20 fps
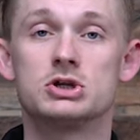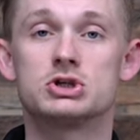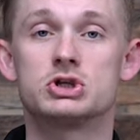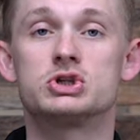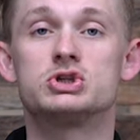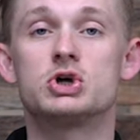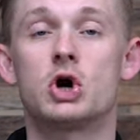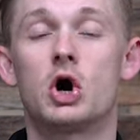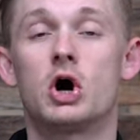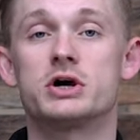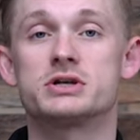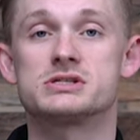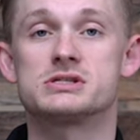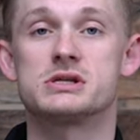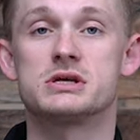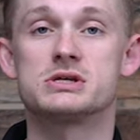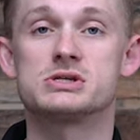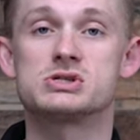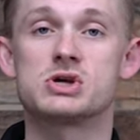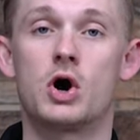to toss
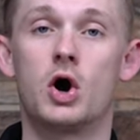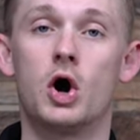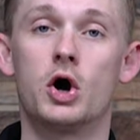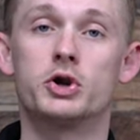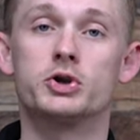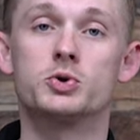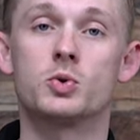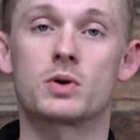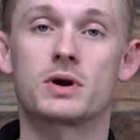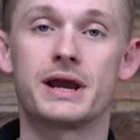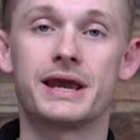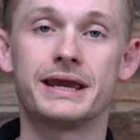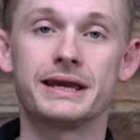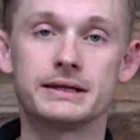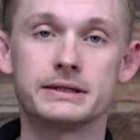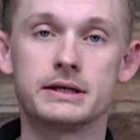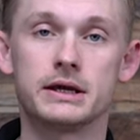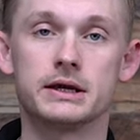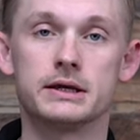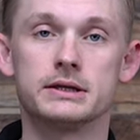this on your
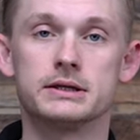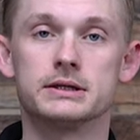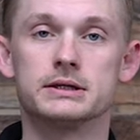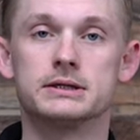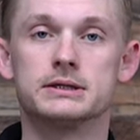handgun.